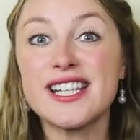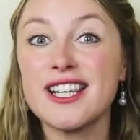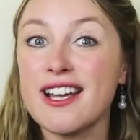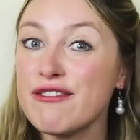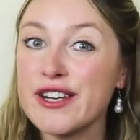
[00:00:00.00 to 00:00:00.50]

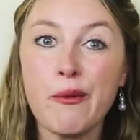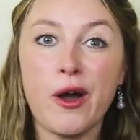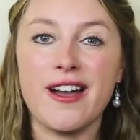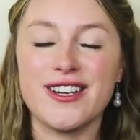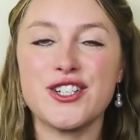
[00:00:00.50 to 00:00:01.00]
lovely
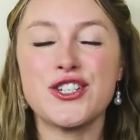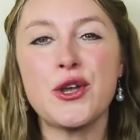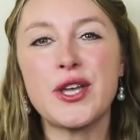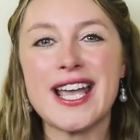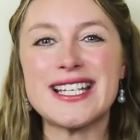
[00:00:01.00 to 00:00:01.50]
word
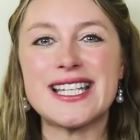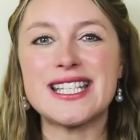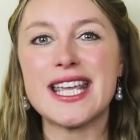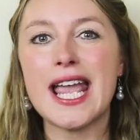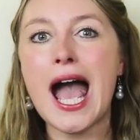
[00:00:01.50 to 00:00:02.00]
showcases
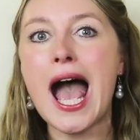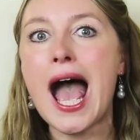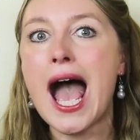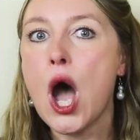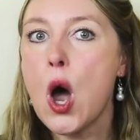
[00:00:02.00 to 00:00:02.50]
the
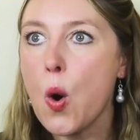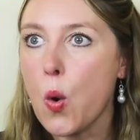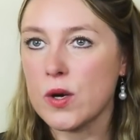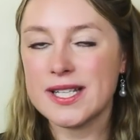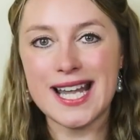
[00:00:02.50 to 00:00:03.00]

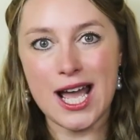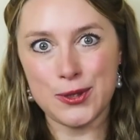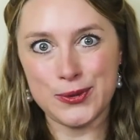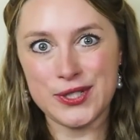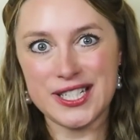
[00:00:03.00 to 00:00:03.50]
ow
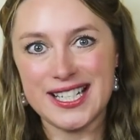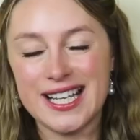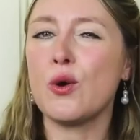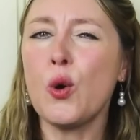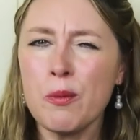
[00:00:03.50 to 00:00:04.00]
sound.
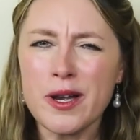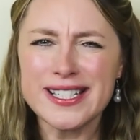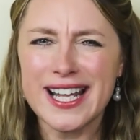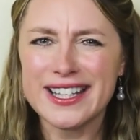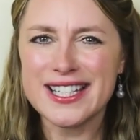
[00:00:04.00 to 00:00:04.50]

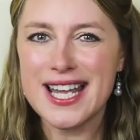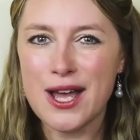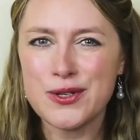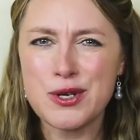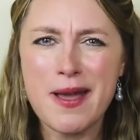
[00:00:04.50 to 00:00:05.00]
Almost like the
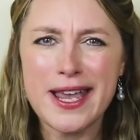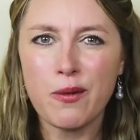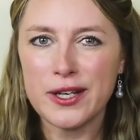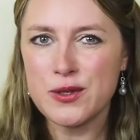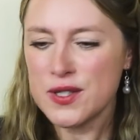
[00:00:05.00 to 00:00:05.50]
sound you make
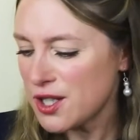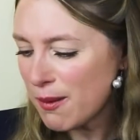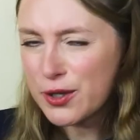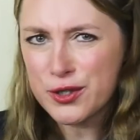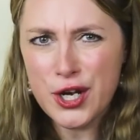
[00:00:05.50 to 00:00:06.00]
when you
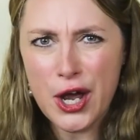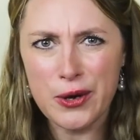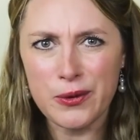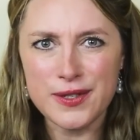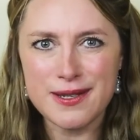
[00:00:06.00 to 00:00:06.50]
stub your
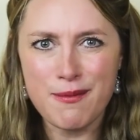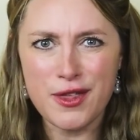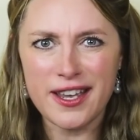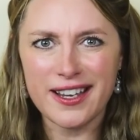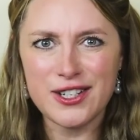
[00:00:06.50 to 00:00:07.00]
toe or
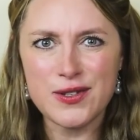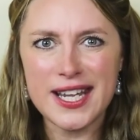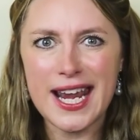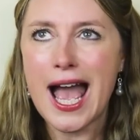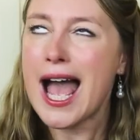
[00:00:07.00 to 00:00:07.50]
something and you
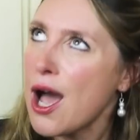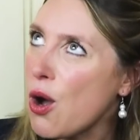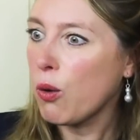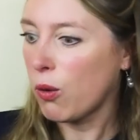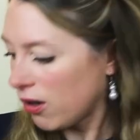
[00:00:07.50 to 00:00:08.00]
say,
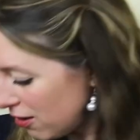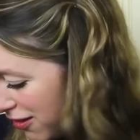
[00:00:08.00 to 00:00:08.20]
ow,